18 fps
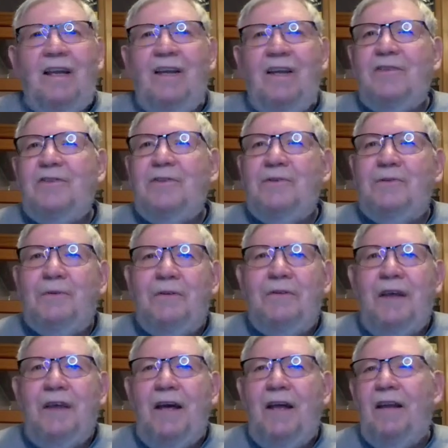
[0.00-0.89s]
of issues
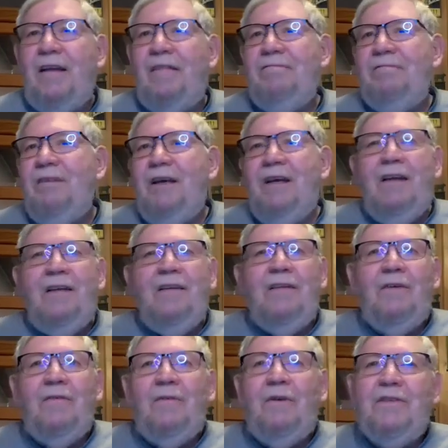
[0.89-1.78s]
with that.
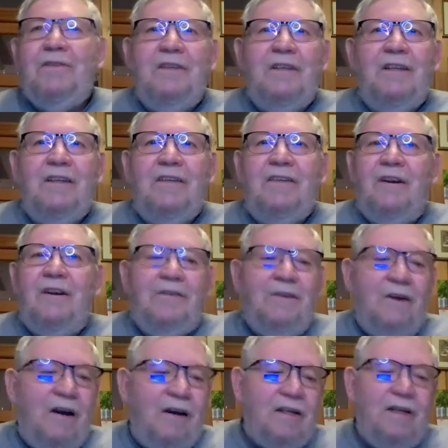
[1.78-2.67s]
No reason to start
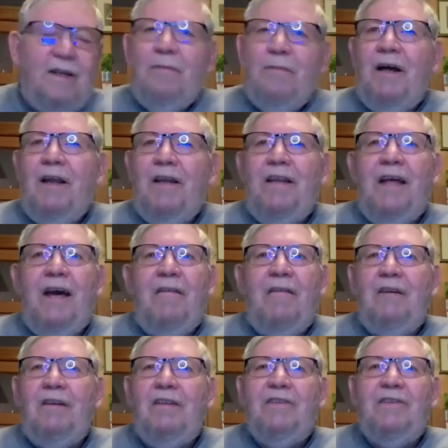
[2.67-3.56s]
talking about it
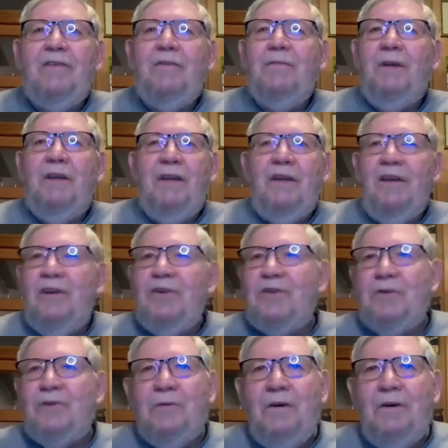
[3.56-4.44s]
now. It'll still be an
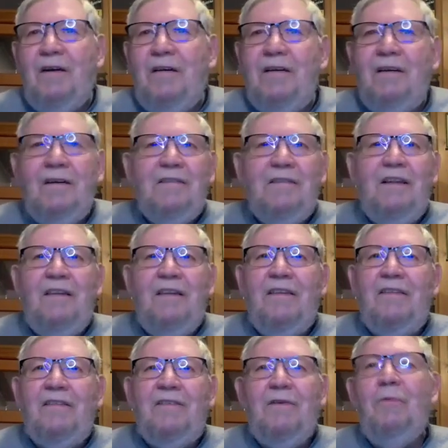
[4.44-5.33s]
issue
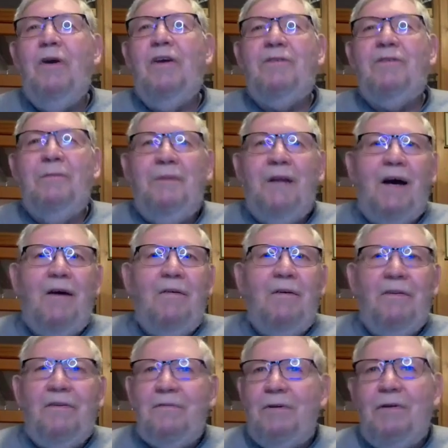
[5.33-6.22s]
2 weeks from now
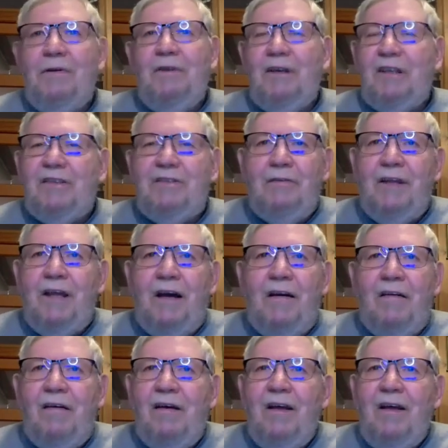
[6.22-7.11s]
and 3 weeks from
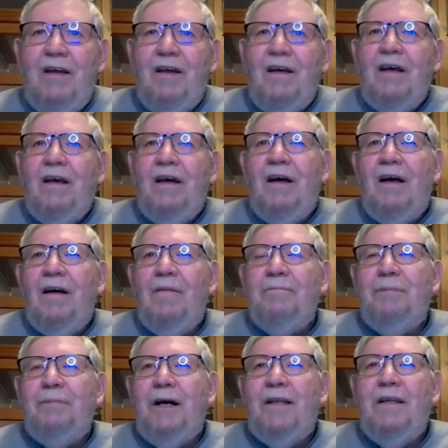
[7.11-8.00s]
now.
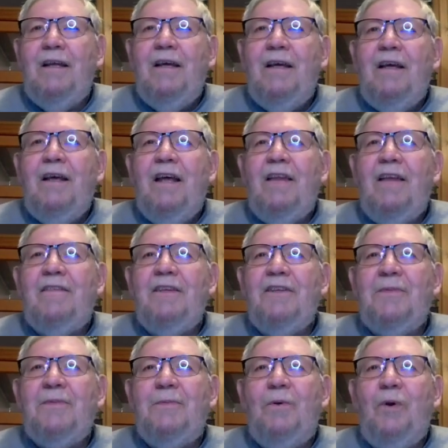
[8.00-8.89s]
But at
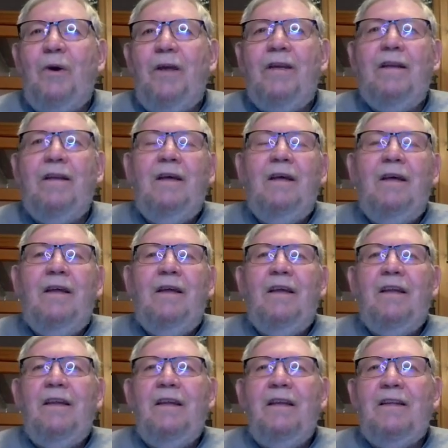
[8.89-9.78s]
this point,
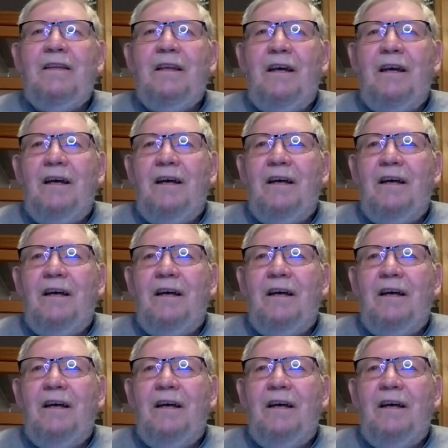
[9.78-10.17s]
I think